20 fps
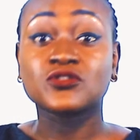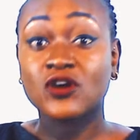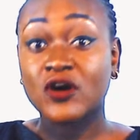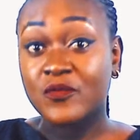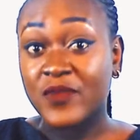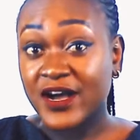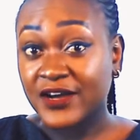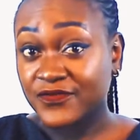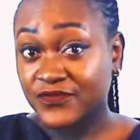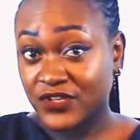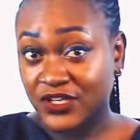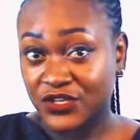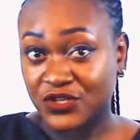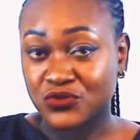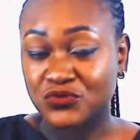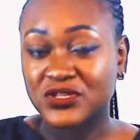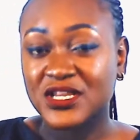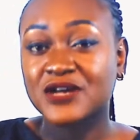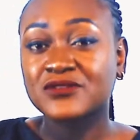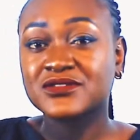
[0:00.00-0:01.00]
come after
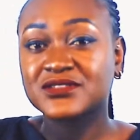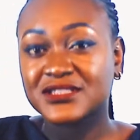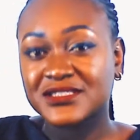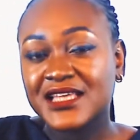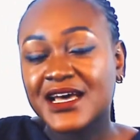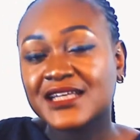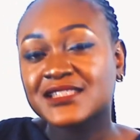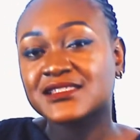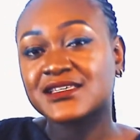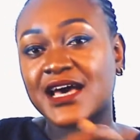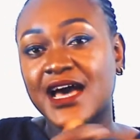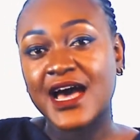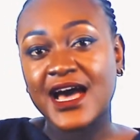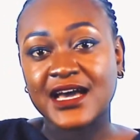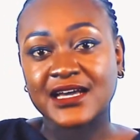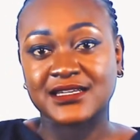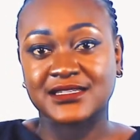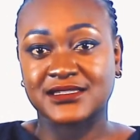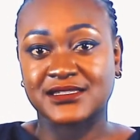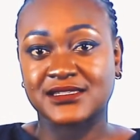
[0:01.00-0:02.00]
you. Now that
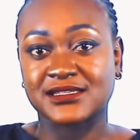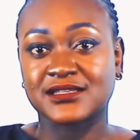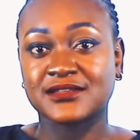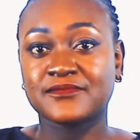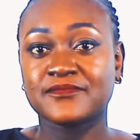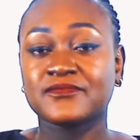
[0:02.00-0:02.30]
act,